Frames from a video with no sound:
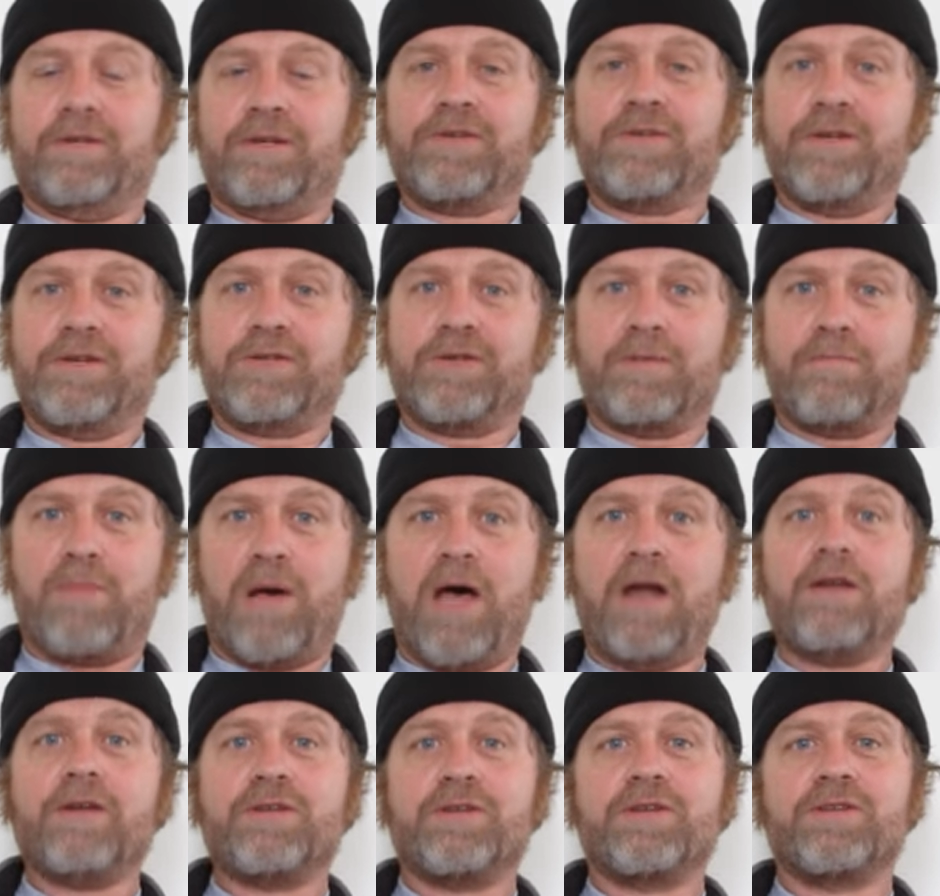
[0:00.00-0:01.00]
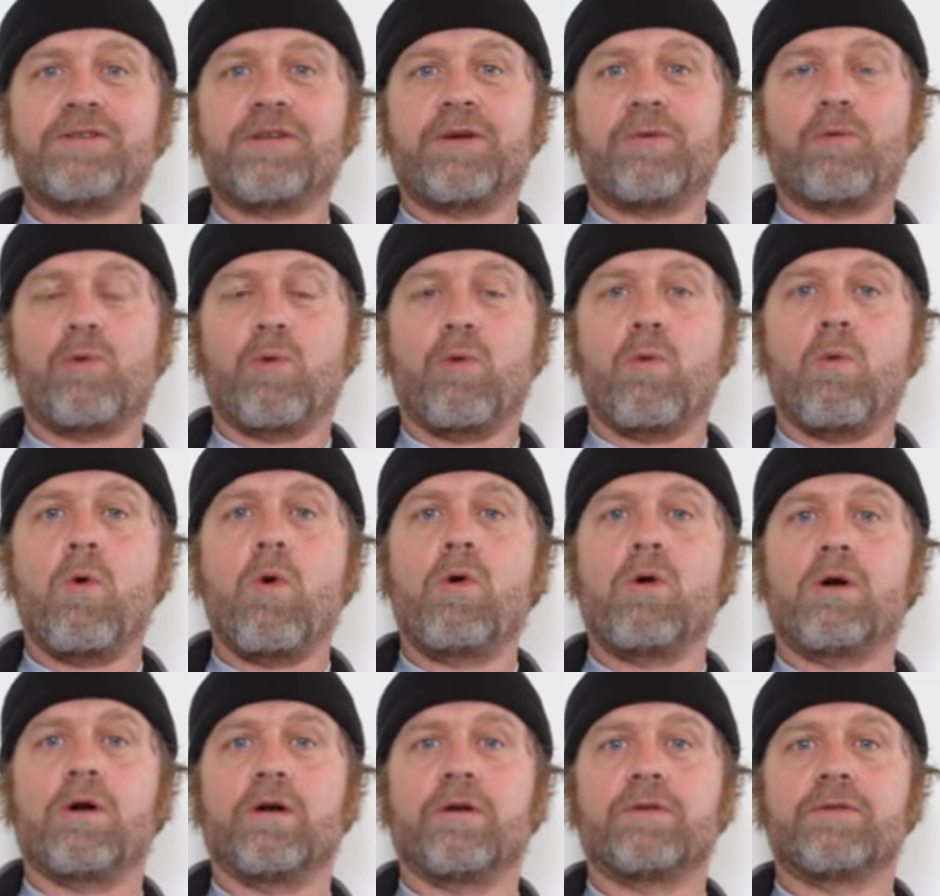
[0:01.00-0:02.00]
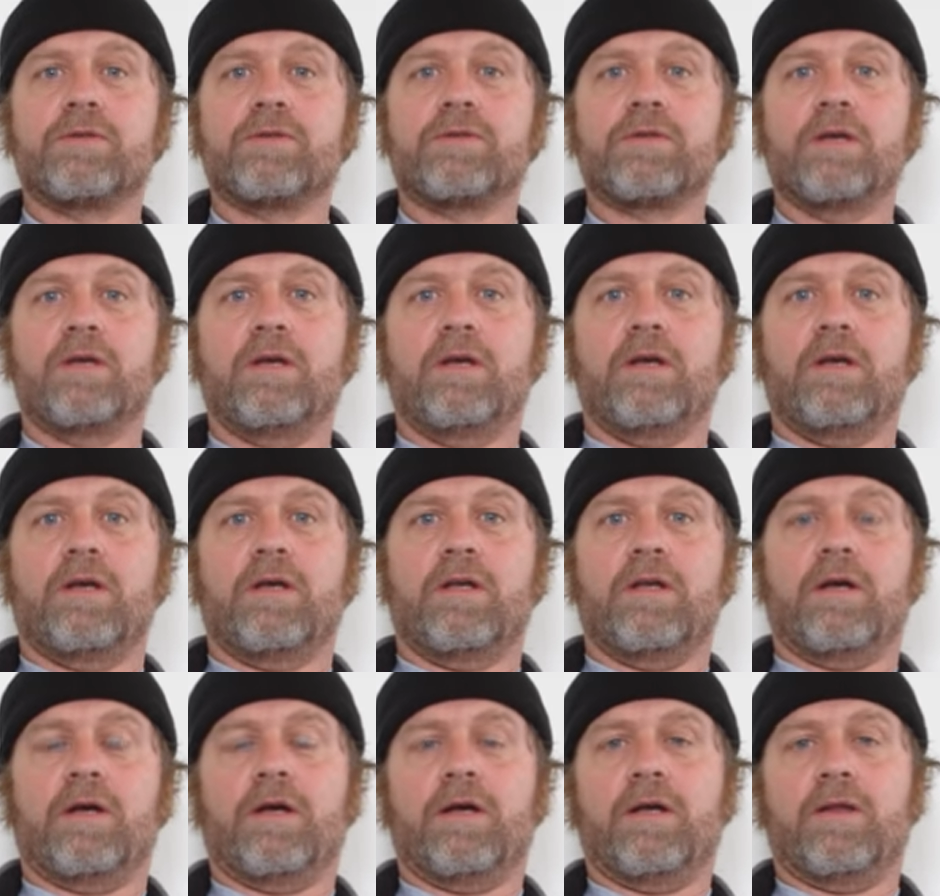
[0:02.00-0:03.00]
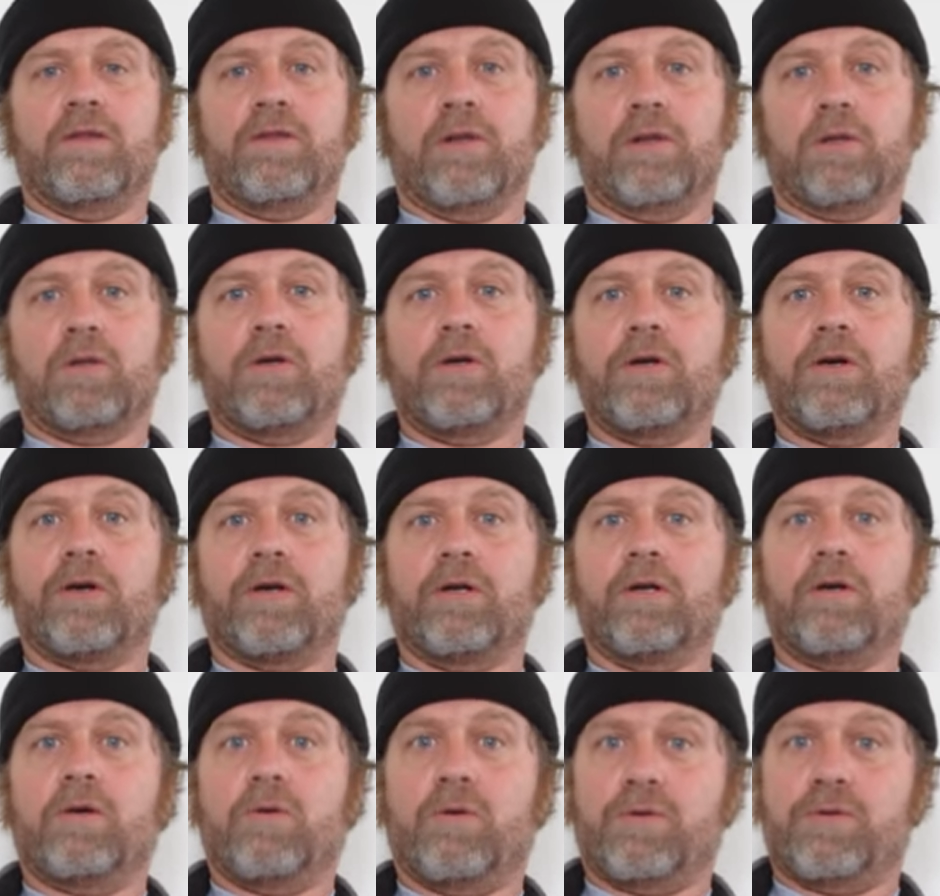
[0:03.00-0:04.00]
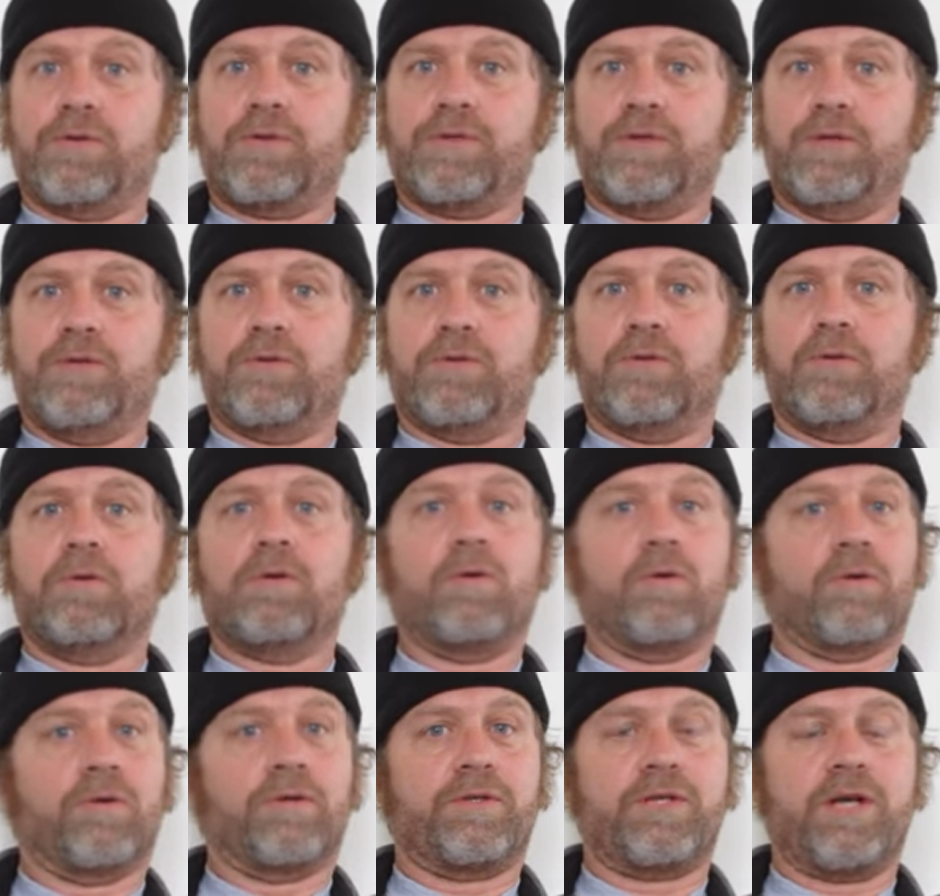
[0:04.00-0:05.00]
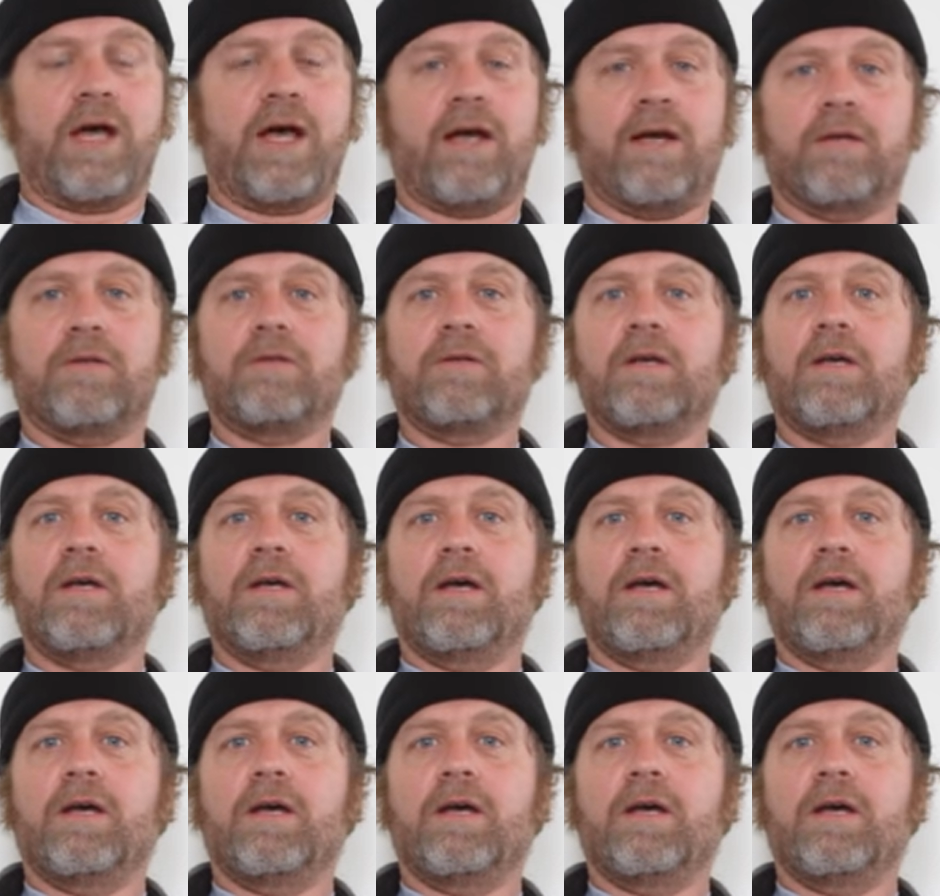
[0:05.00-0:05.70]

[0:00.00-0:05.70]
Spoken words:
essentially punishes and rewards the learner or the student or the child